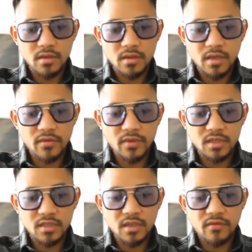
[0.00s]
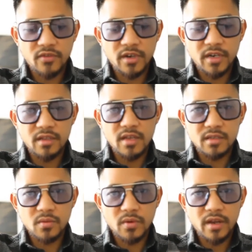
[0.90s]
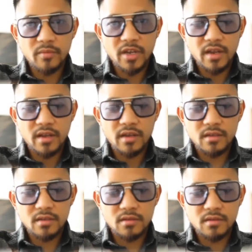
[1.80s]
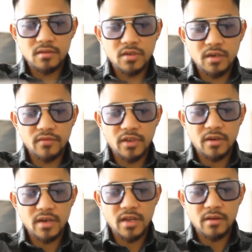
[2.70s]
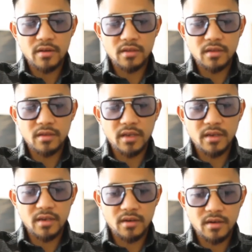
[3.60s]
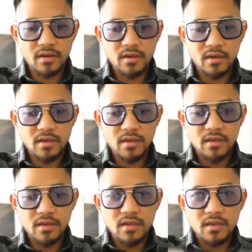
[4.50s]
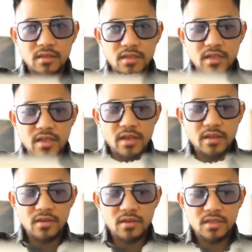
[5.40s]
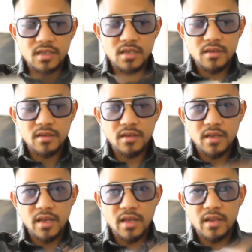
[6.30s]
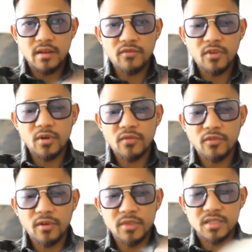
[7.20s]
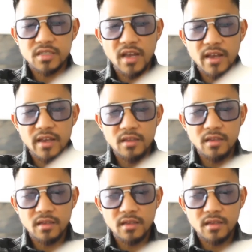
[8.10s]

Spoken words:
Everything's inverted, that's why I'm kind of trying to figure it out, like here. See that? You could see. And then if you're from the side,